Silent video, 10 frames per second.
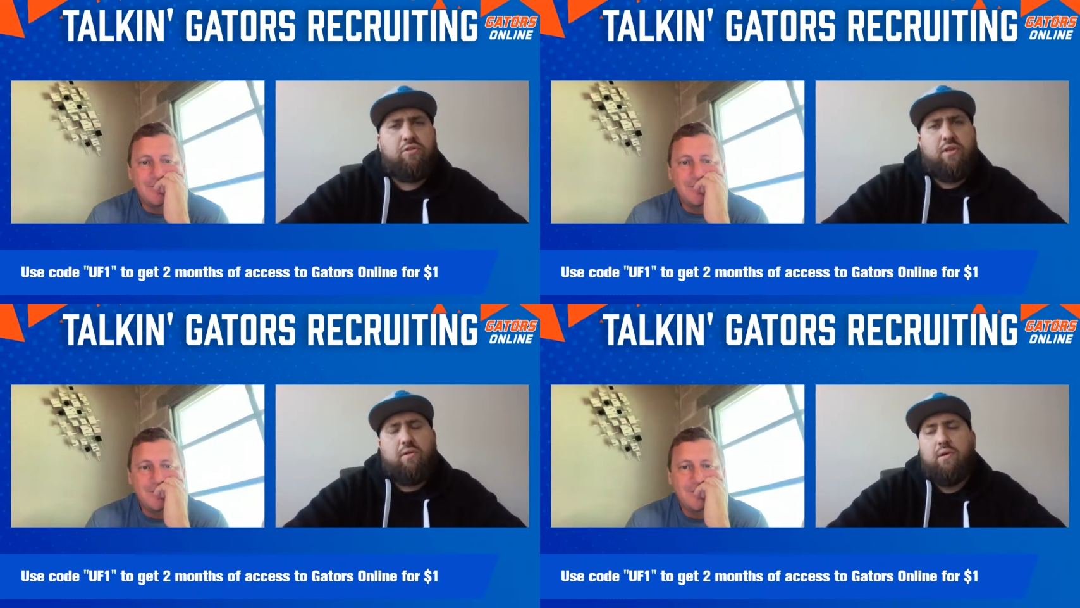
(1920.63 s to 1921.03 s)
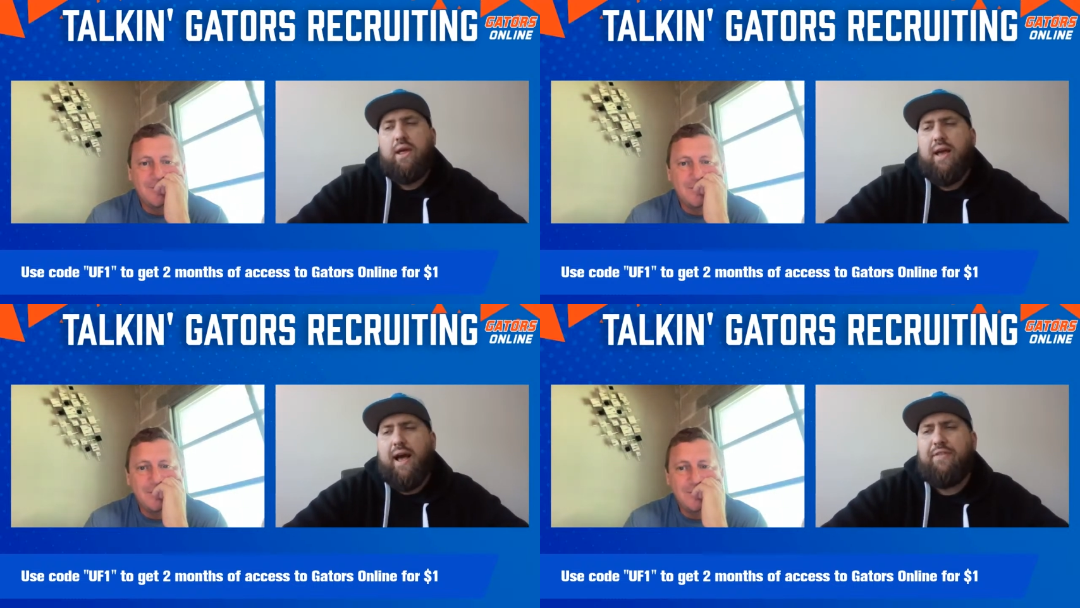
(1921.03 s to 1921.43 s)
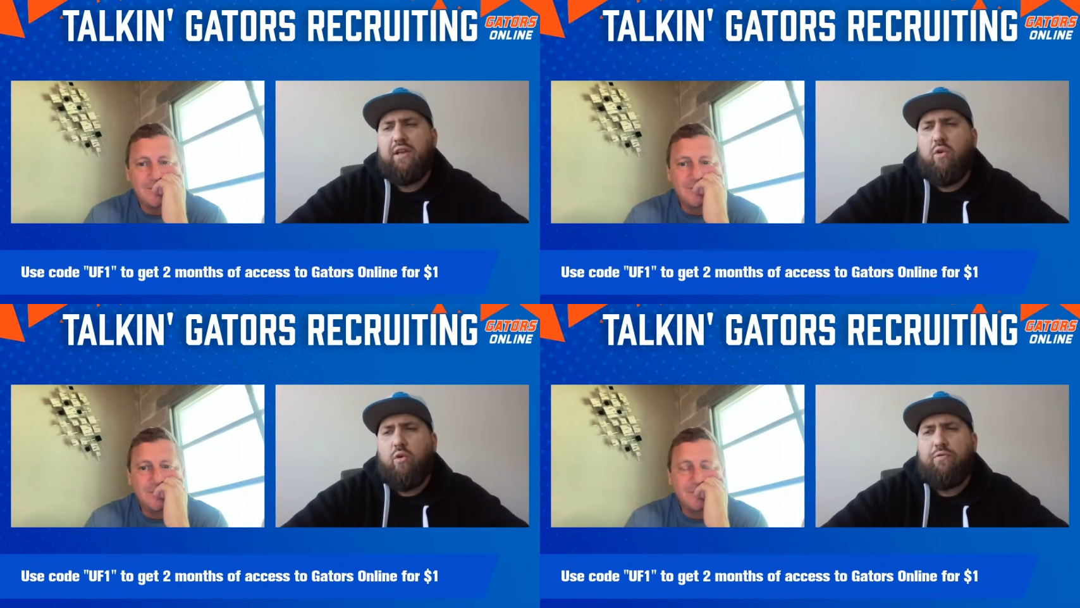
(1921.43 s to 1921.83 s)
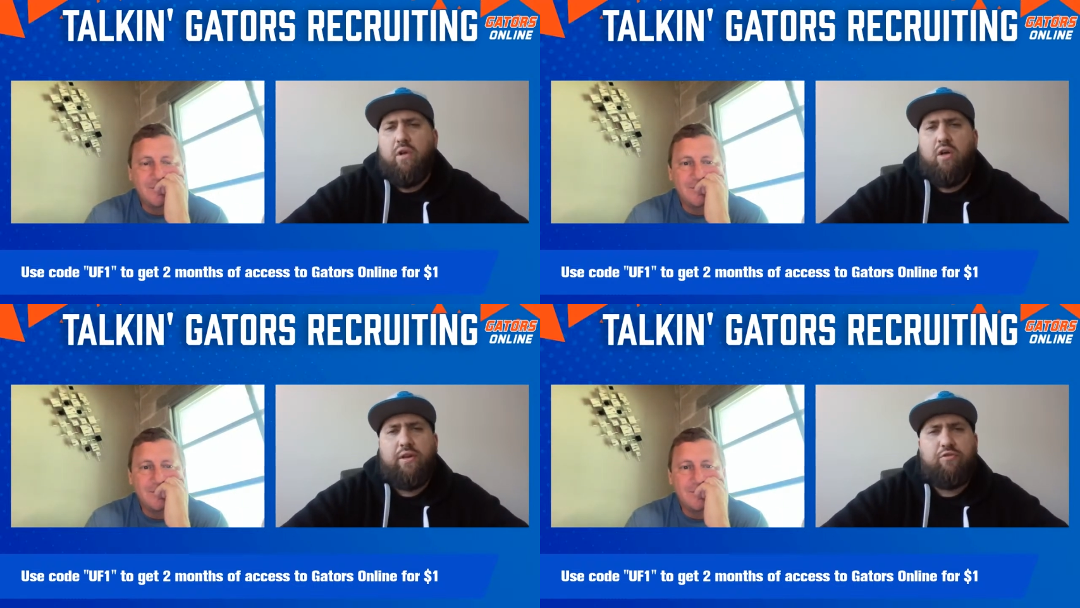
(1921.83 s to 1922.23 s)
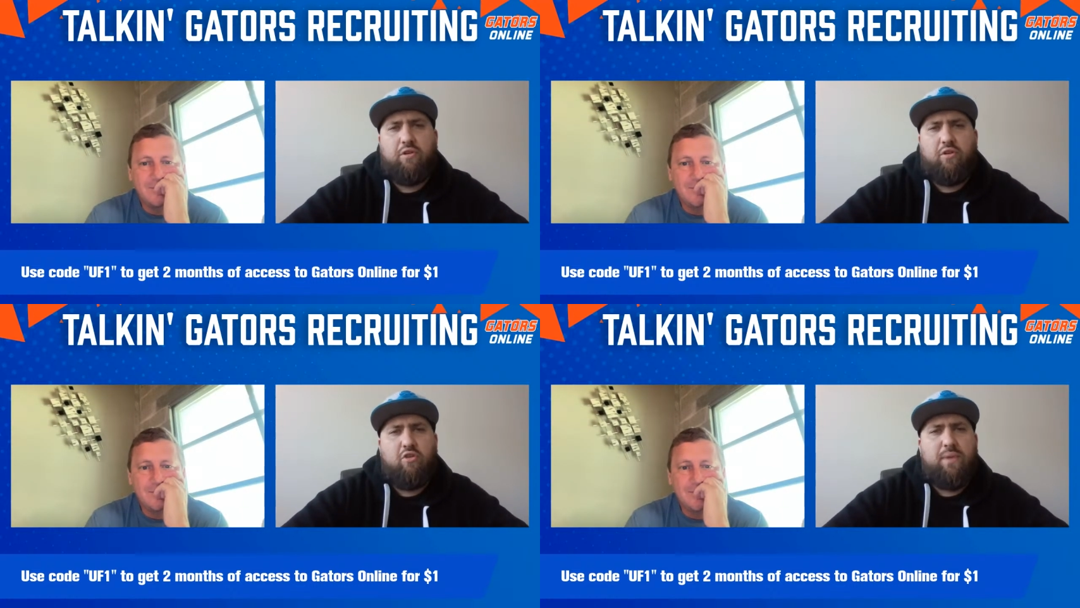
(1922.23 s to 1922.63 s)
Speaker 1: So I think overall his
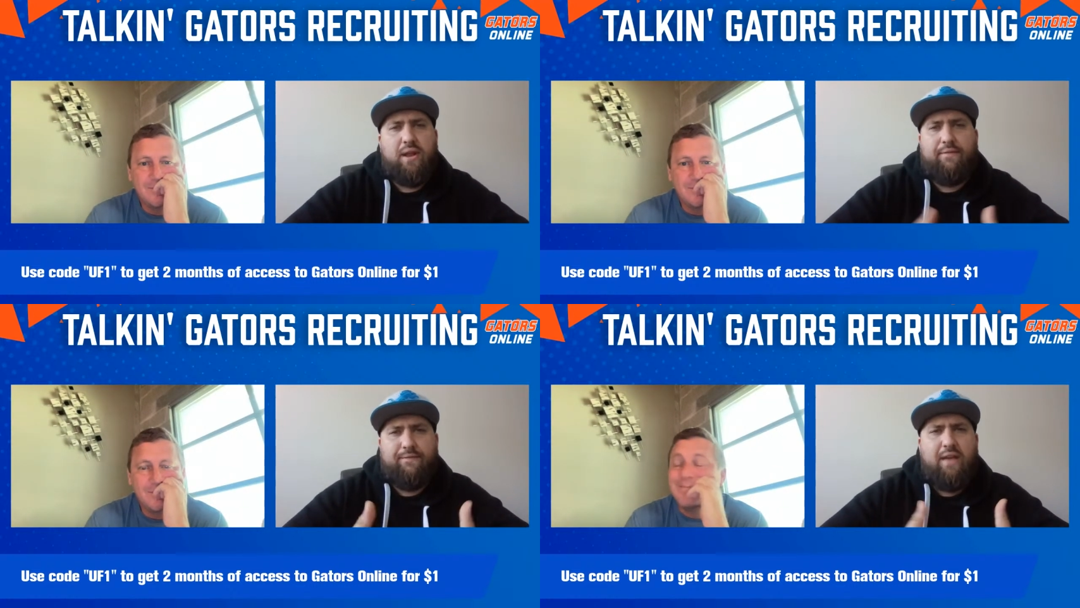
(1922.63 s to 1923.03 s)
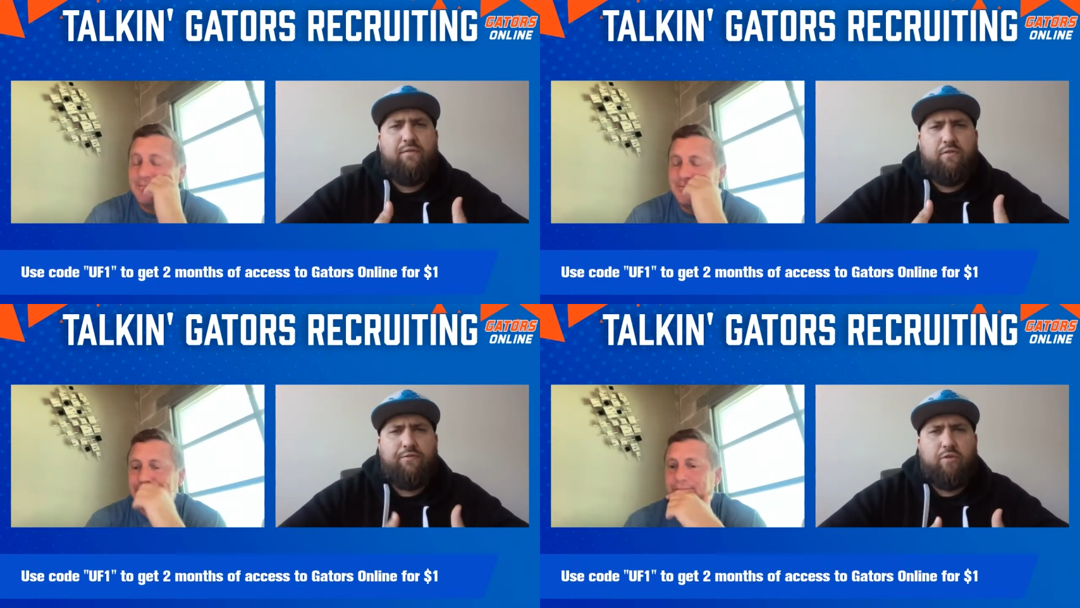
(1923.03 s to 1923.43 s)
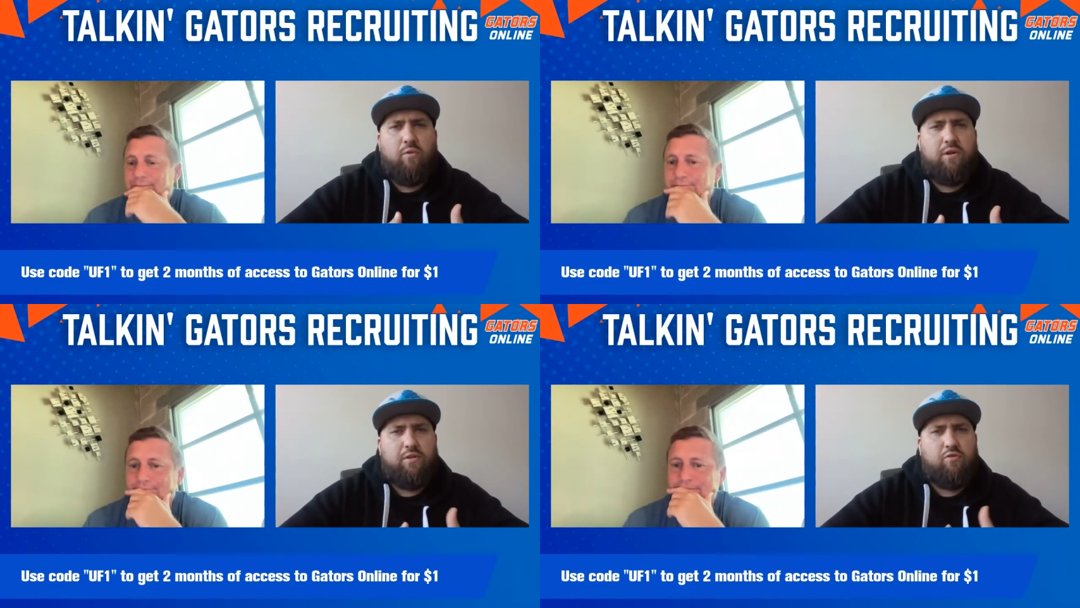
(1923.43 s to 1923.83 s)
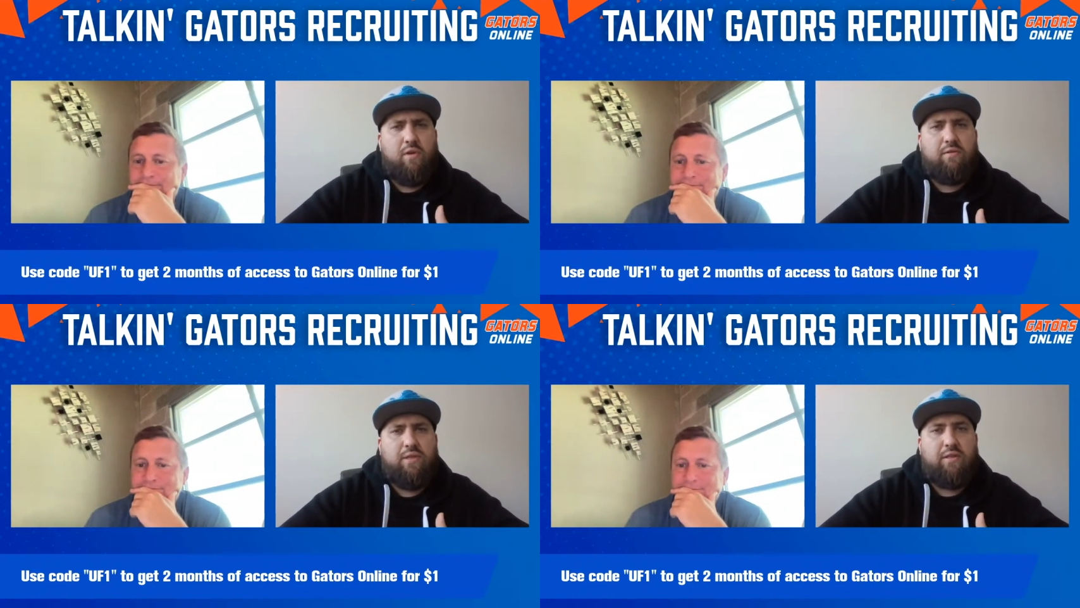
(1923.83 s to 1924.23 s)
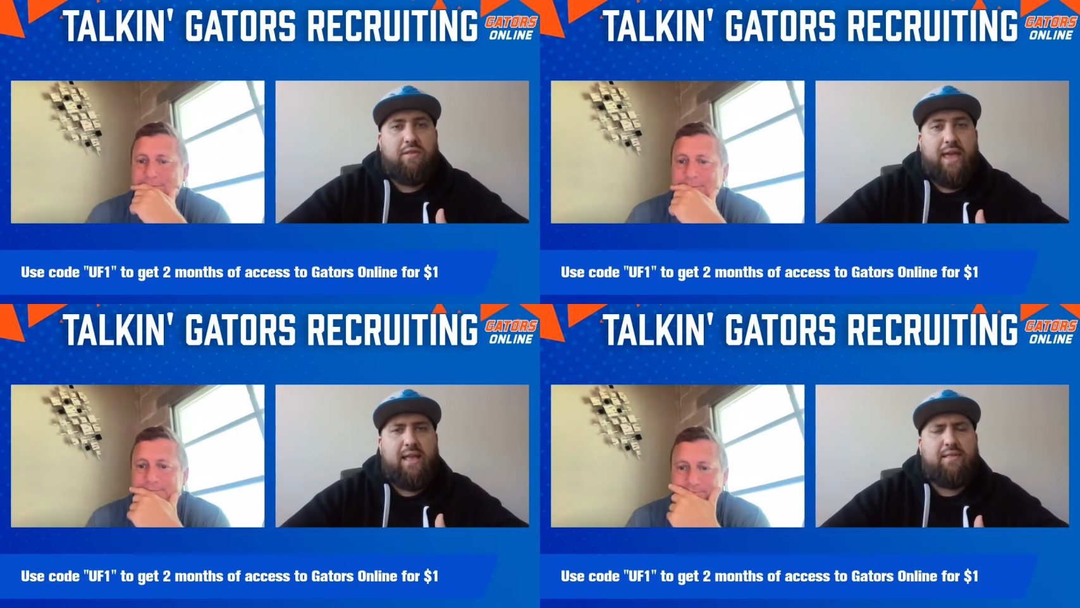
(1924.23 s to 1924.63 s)
recruitment it favors Florida. That's where everything
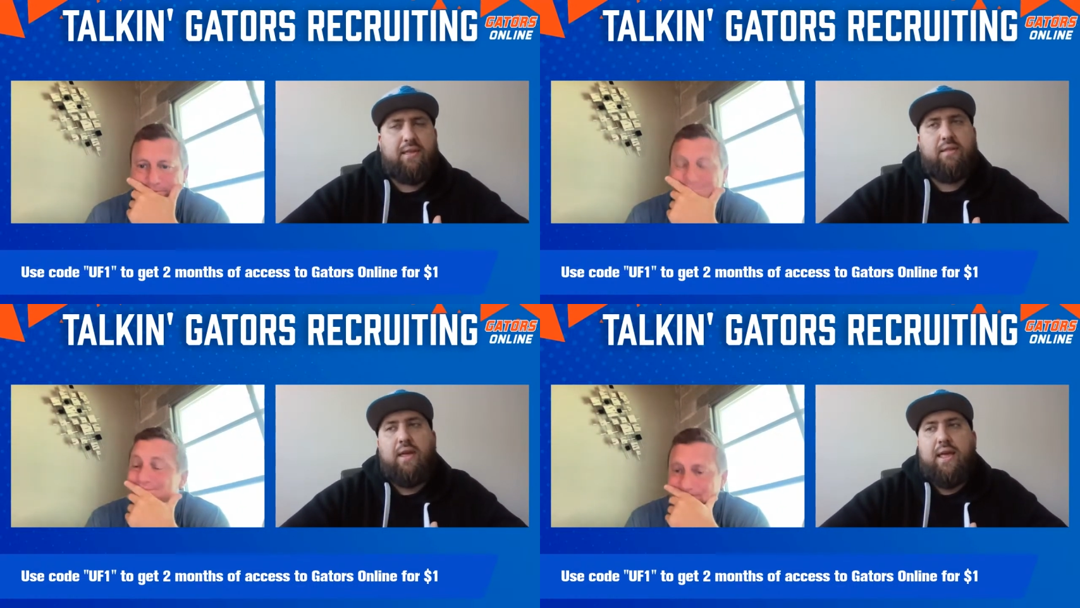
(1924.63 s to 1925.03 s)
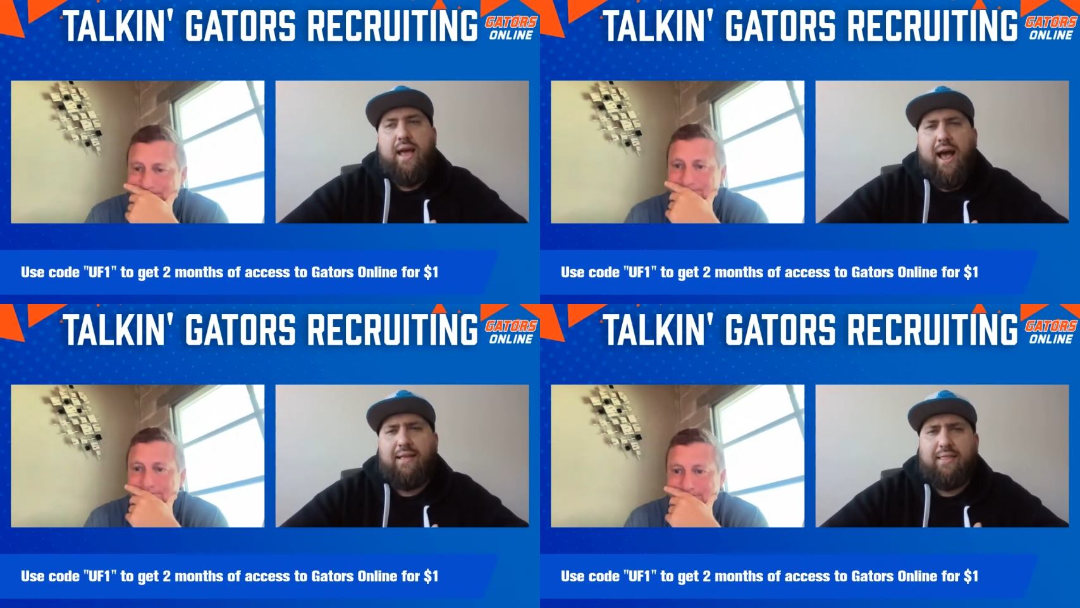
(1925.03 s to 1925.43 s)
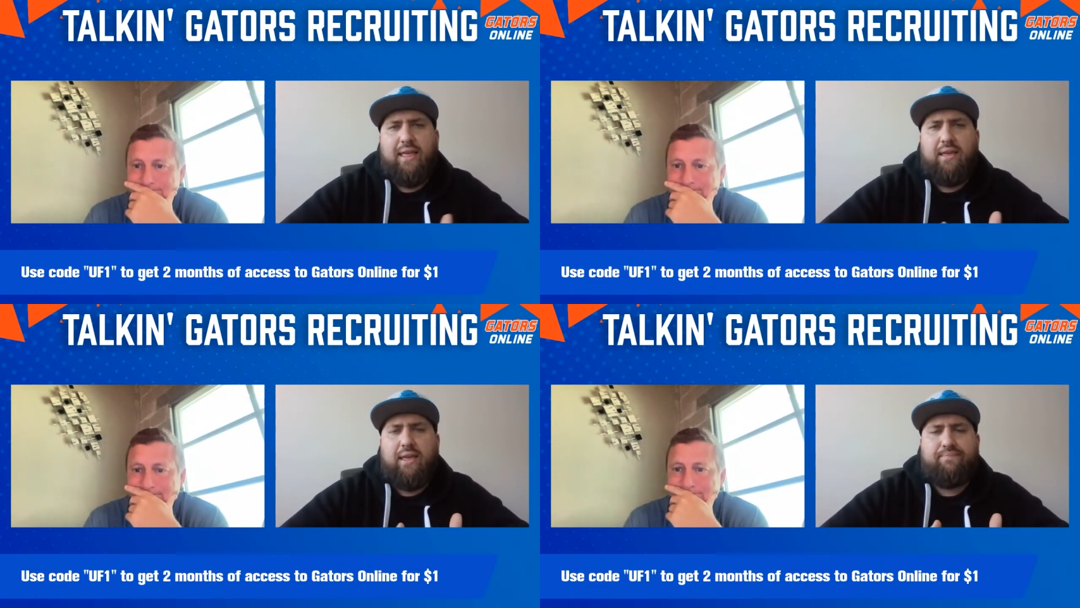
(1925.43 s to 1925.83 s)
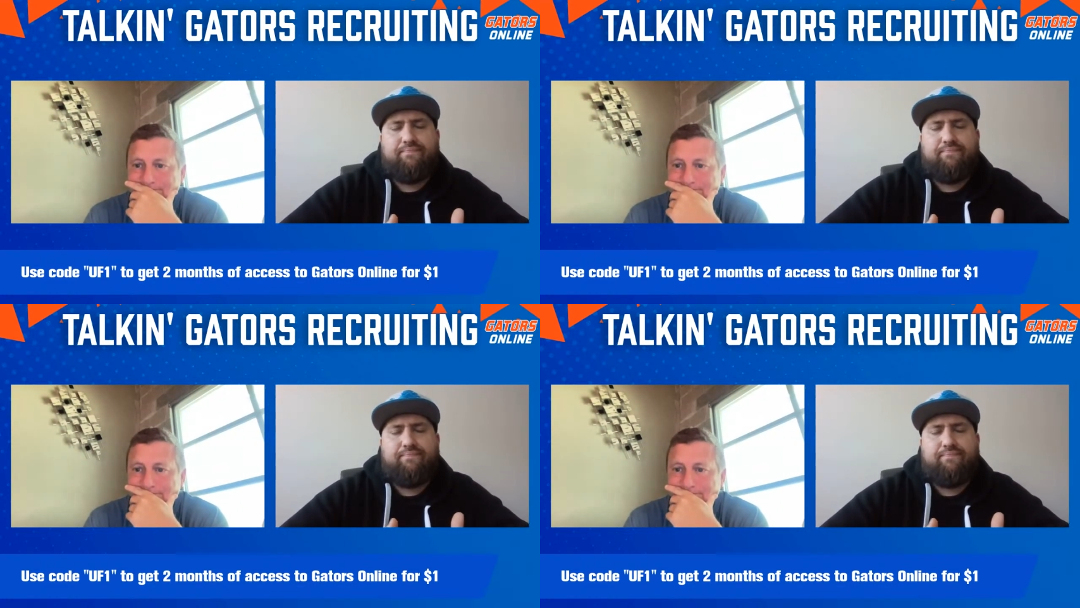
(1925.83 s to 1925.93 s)
stands, and I think